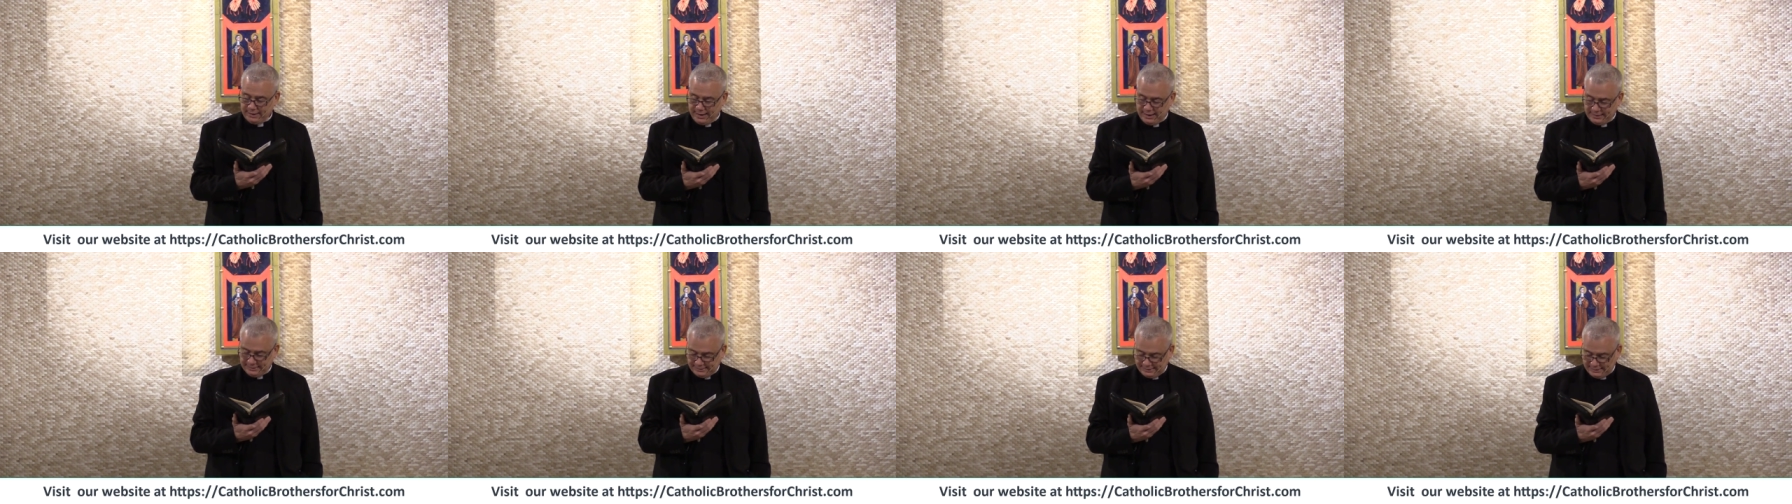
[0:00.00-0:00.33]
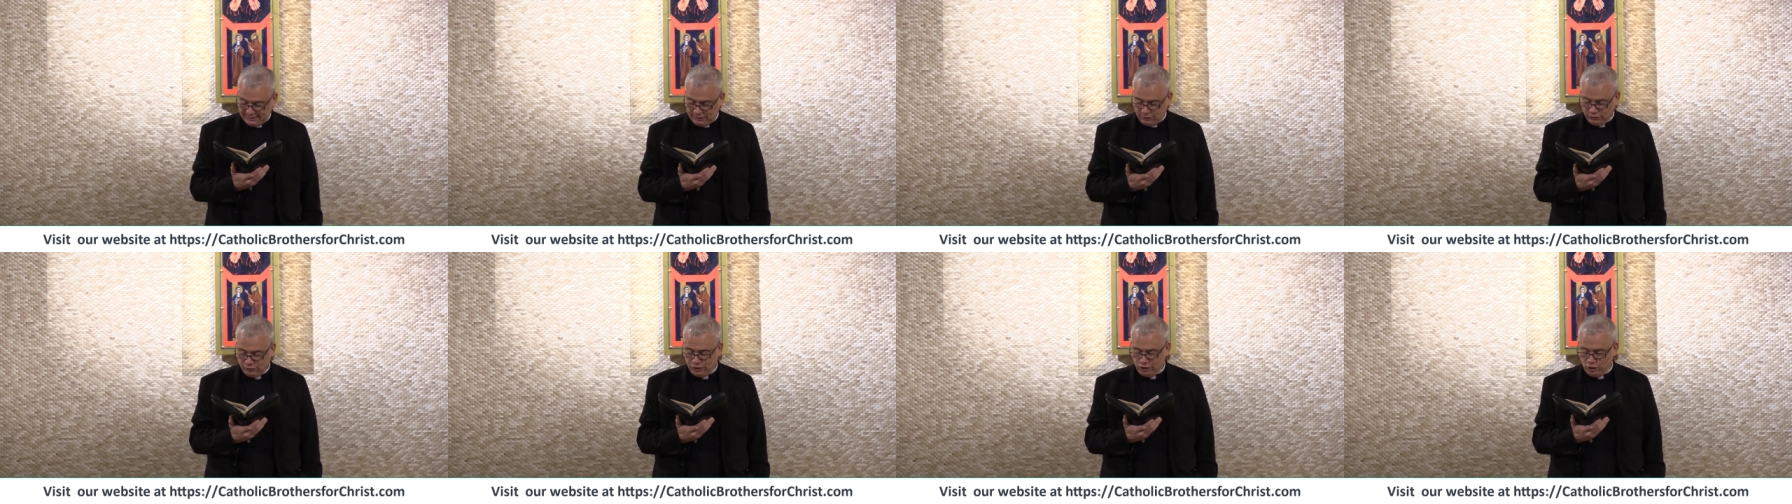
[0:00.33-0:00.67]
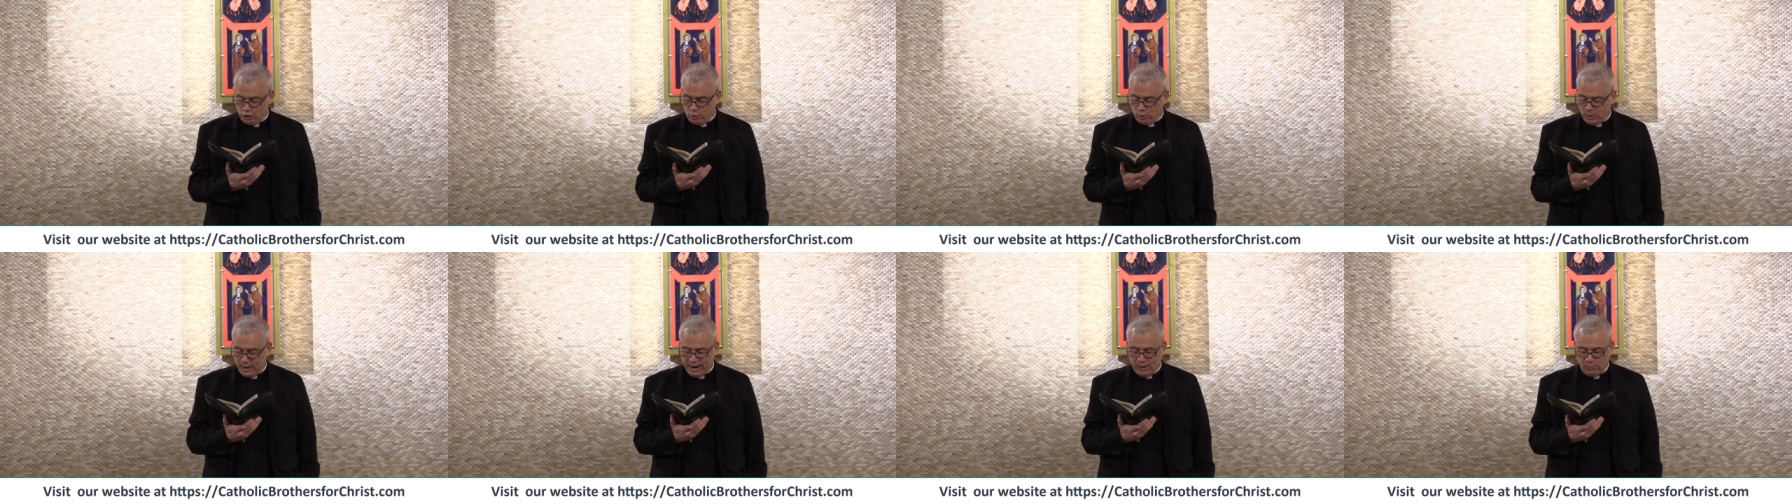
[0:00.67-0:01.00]
I tell
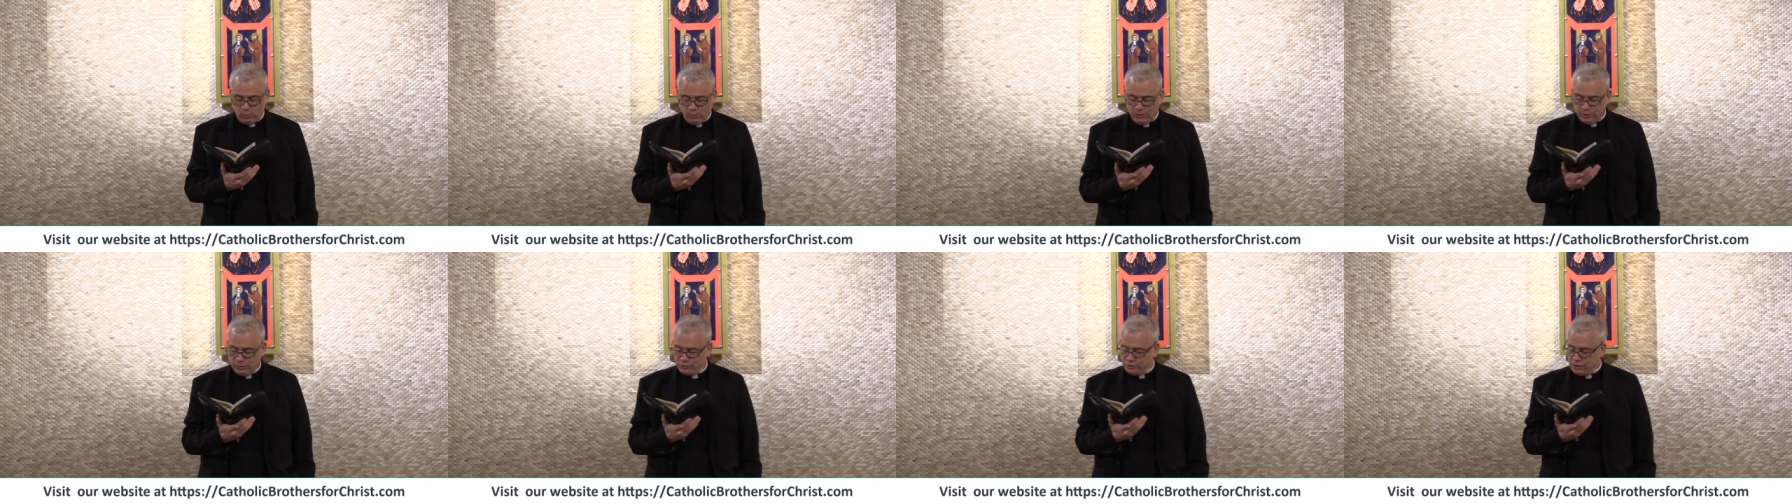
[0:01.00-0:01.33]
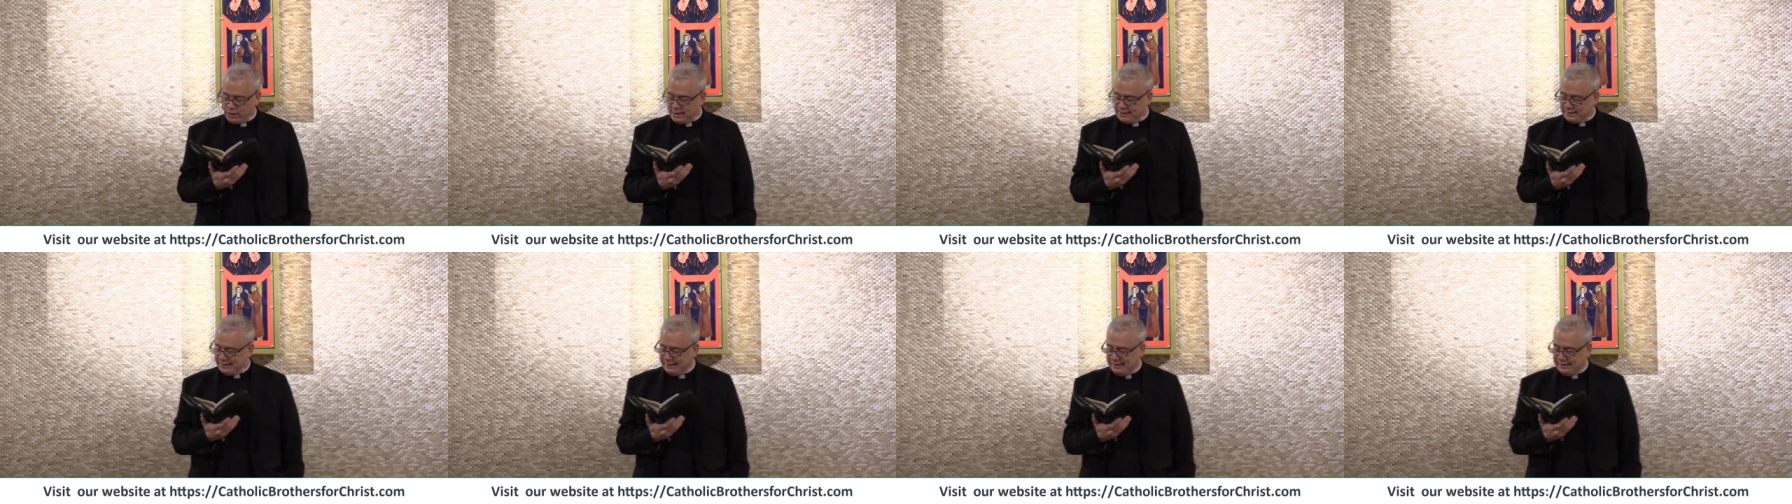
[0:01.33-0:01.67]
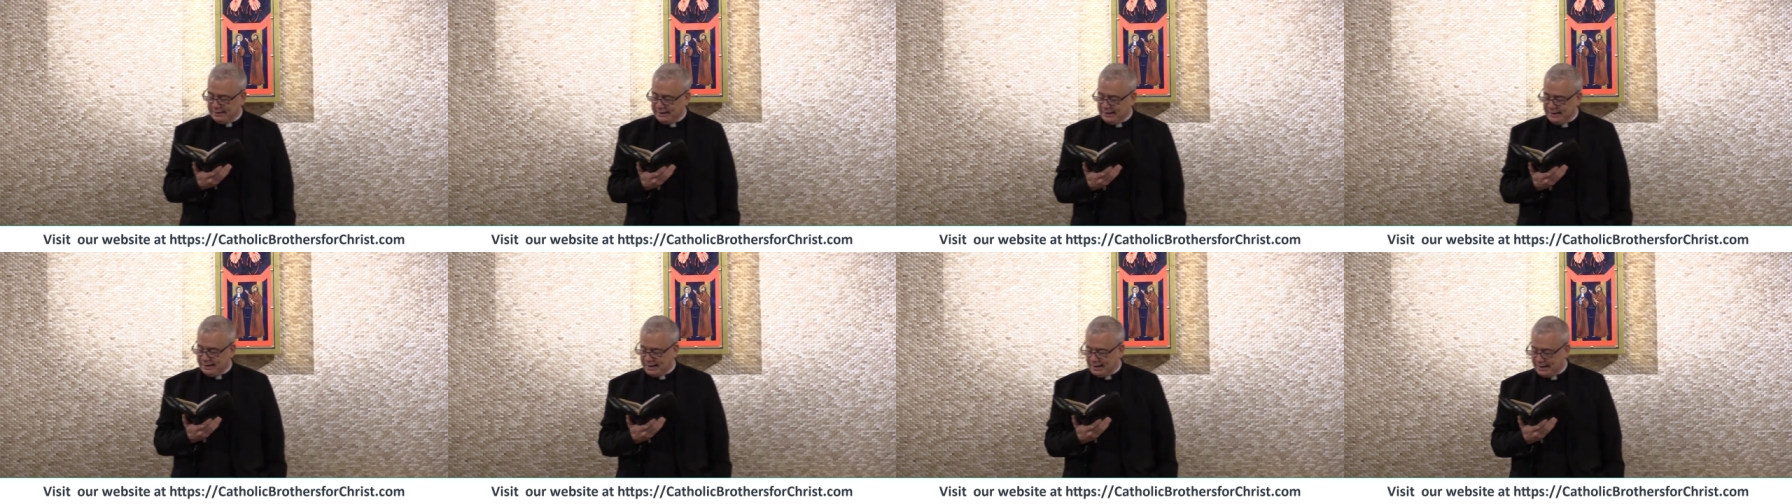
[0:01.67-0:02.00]
you, I will not
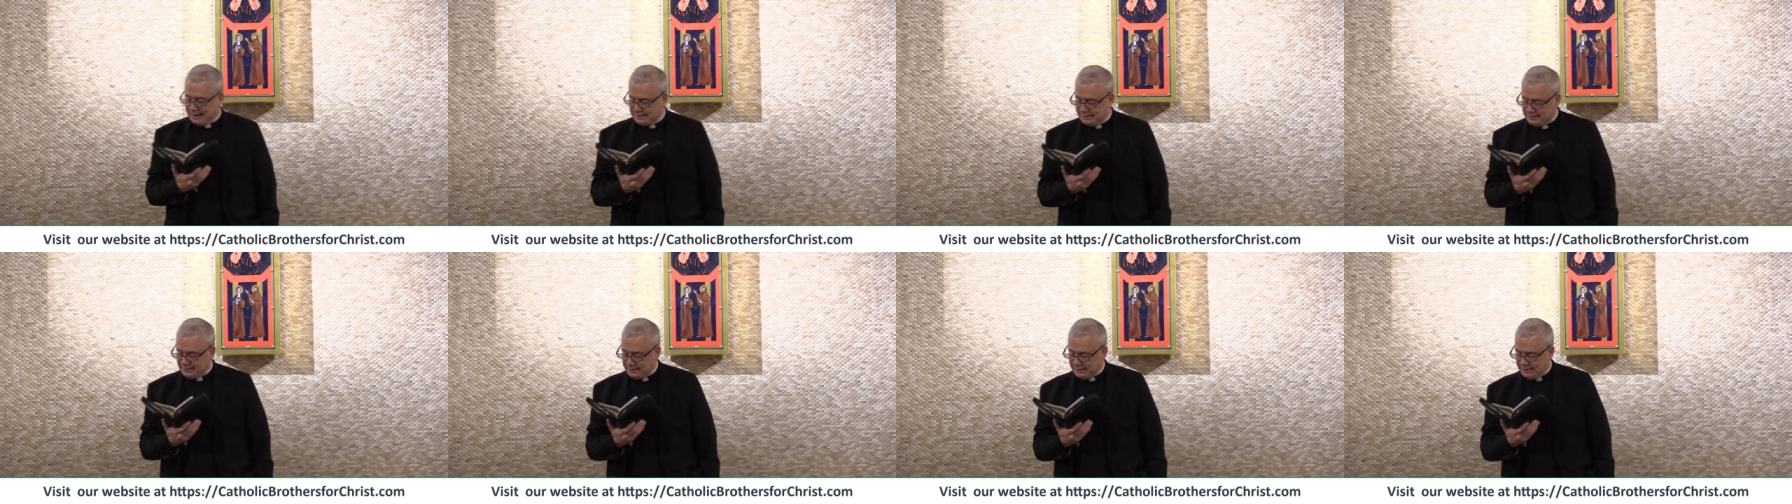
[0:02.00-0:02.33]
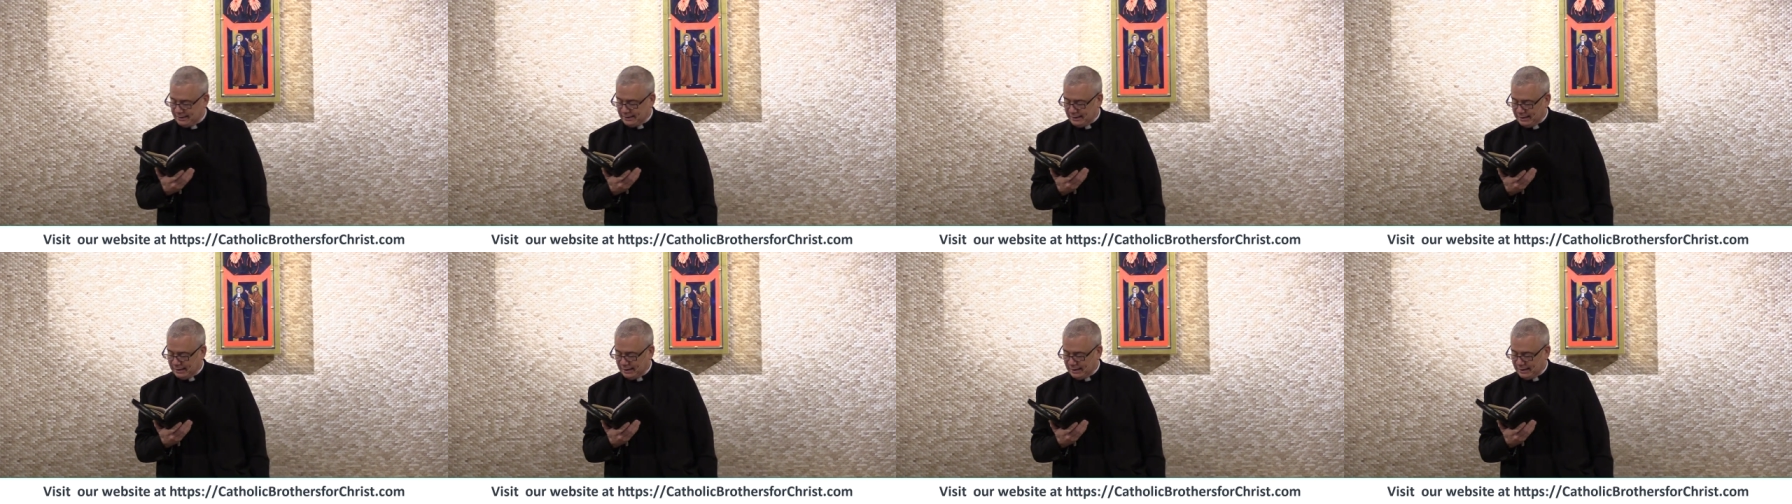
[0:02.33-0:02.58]
eat again